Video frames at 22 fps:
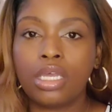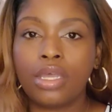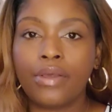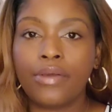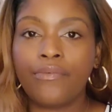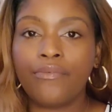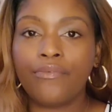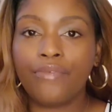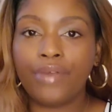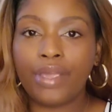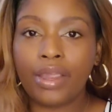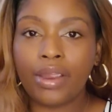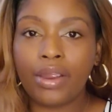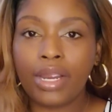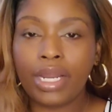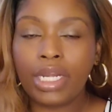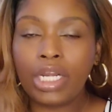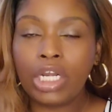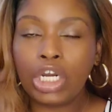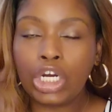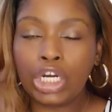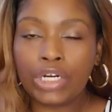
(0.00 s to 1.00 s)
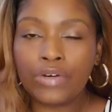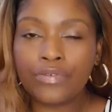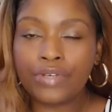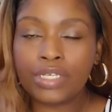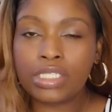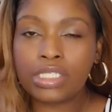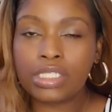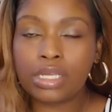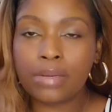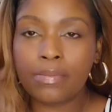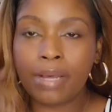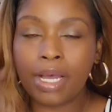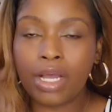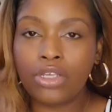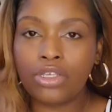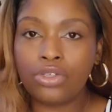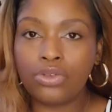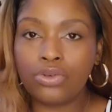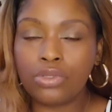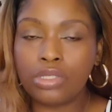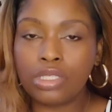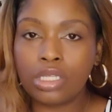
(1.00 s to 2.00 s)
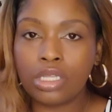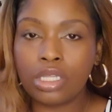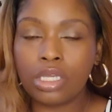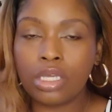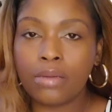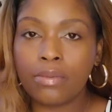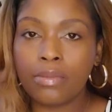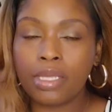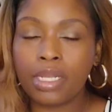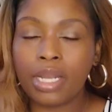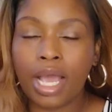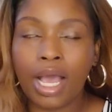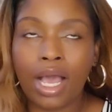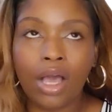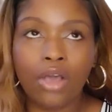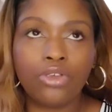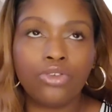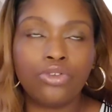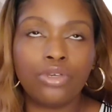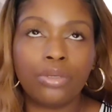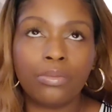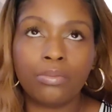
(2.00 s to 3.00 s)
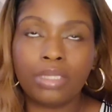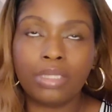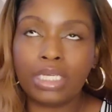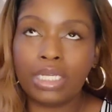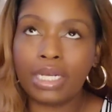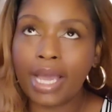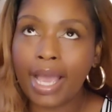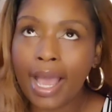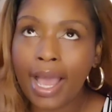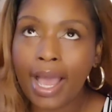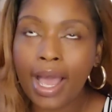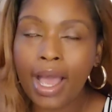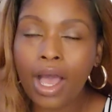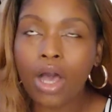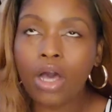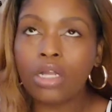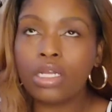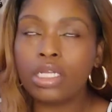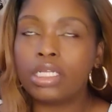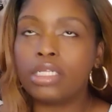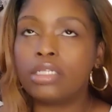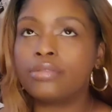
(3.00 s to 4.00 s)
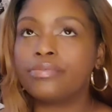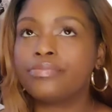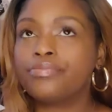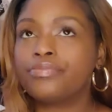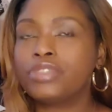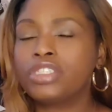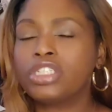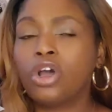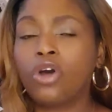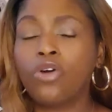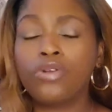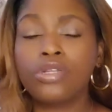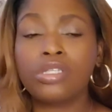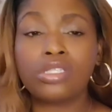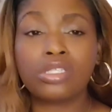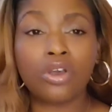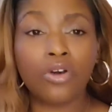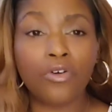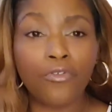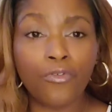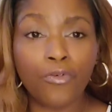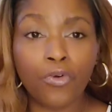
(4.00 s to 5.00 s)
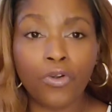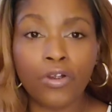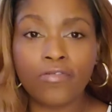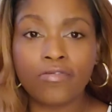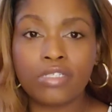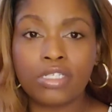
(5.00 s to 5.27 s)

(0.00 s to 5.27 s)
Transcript: very nervous about using them and how you can bleed out and so on and so forth.